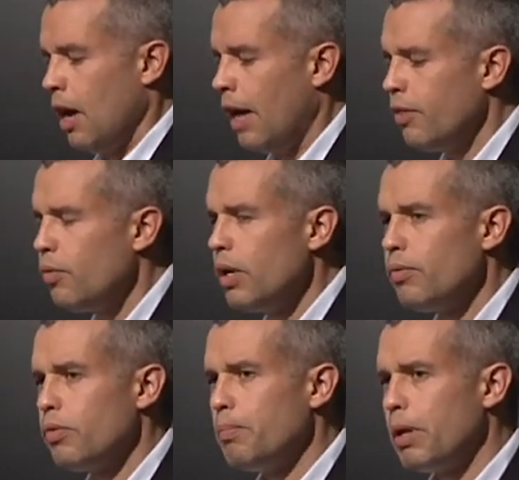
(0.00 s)
And the real,
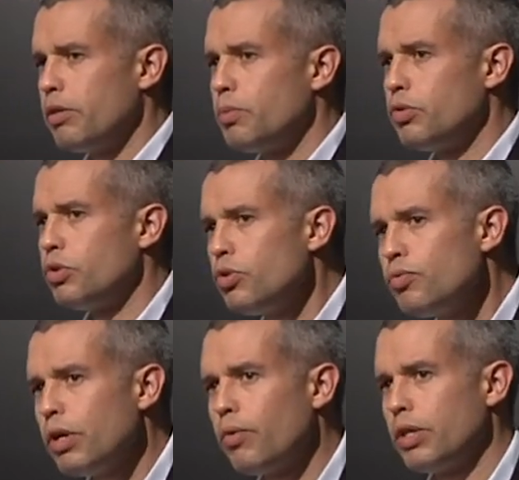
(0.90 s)
the, but I suppose the two
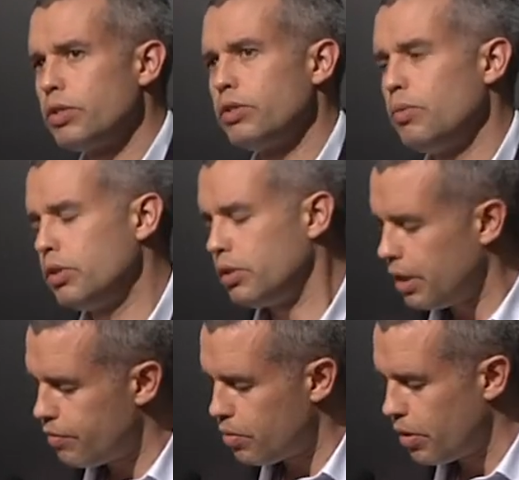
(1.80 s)
real questions I wanted to
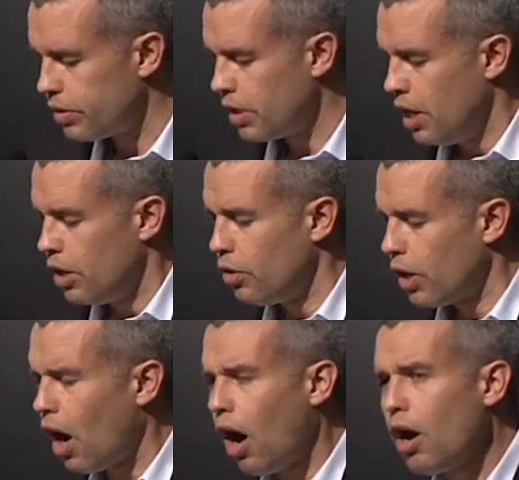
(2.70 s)
leave you with is, you know,
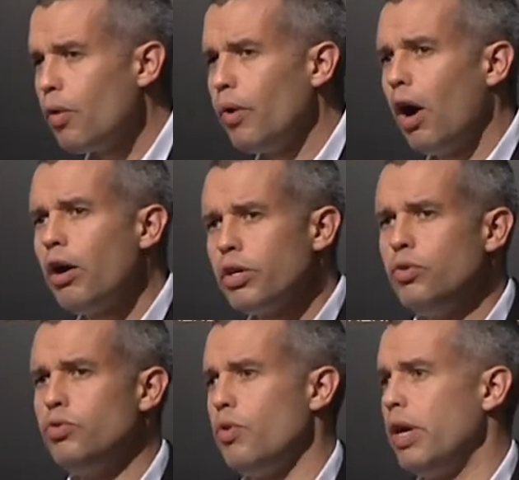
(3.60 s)
like, are, are
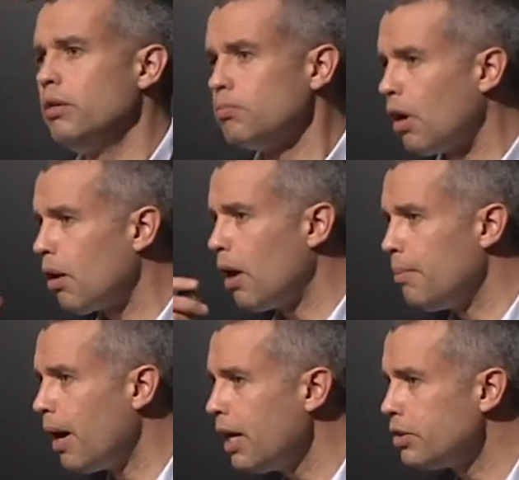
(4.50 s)
you doing, are,
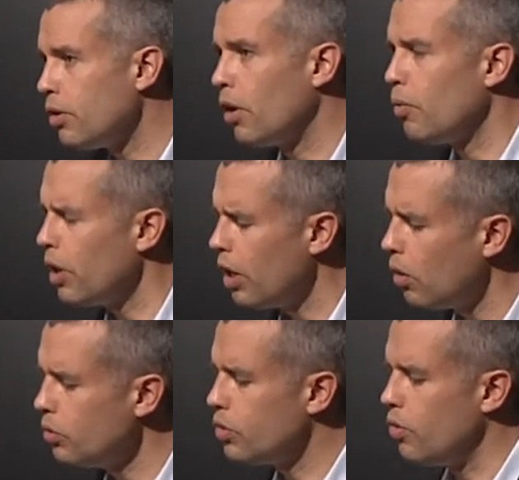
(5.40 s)
am I doing, are we
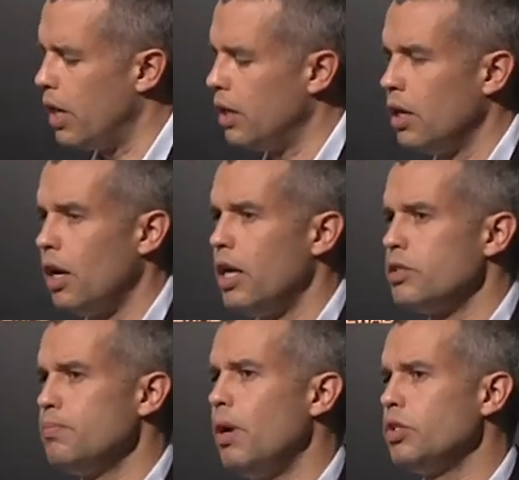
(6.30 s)
all doing
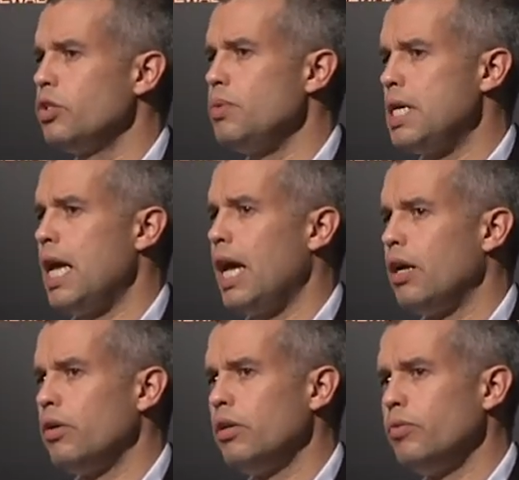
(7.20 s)
as much as we
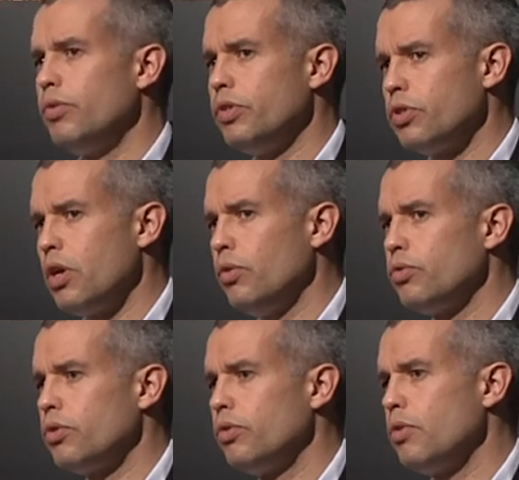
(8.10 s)
can with the
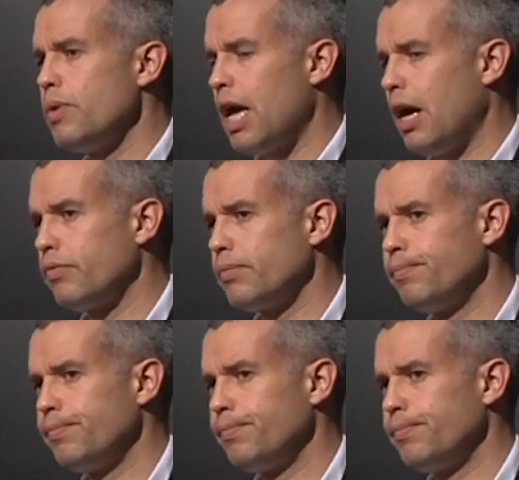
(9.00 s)
skills that we have?